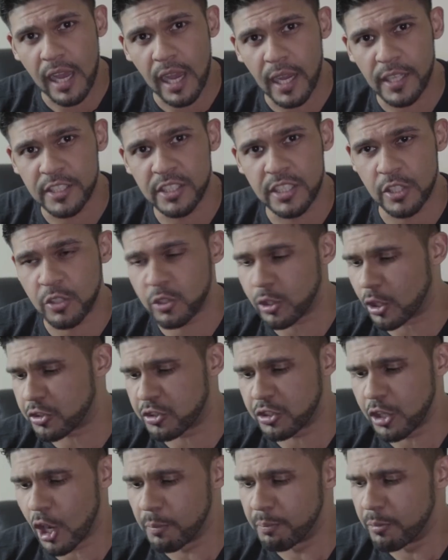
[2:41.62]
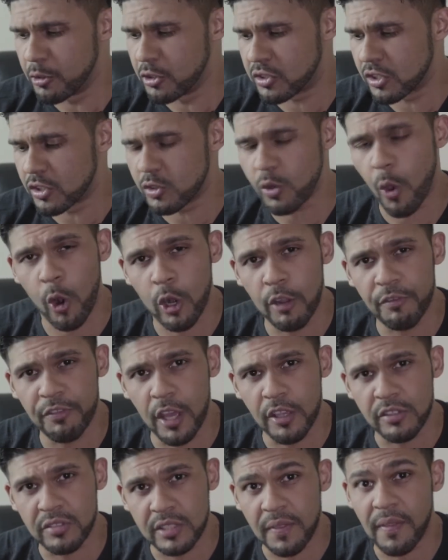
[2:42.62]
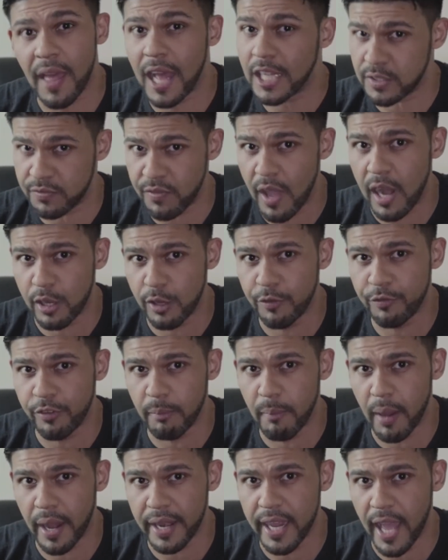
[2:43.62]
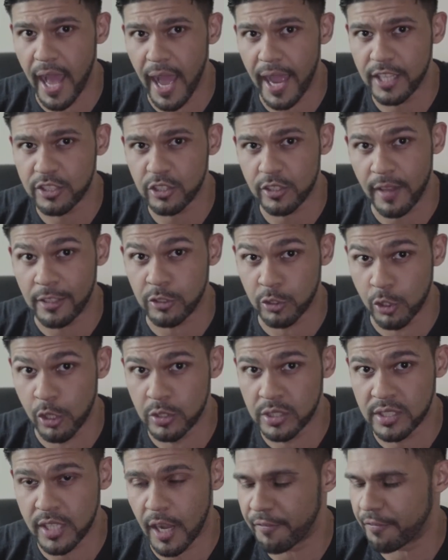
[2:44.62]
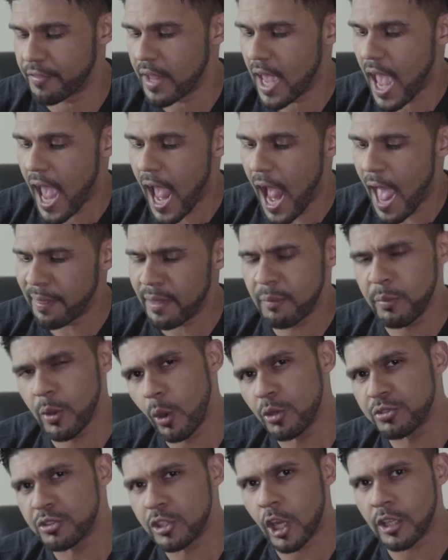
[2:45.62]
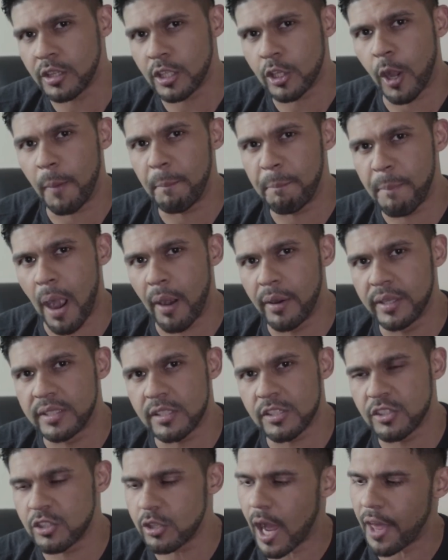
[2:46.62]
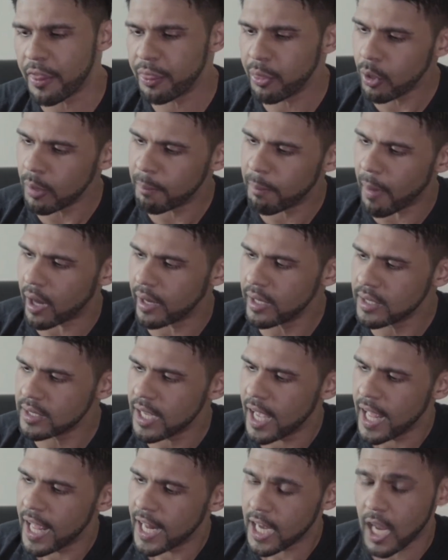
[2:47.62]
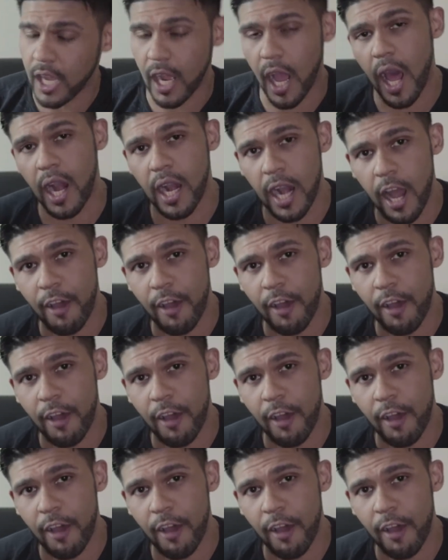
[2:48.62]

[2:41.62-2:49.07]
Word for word: uh, testosterone boosters, all of those things. That's value for money high. So that's good stuff. And then we also got the comparison. So I thought about it. Like I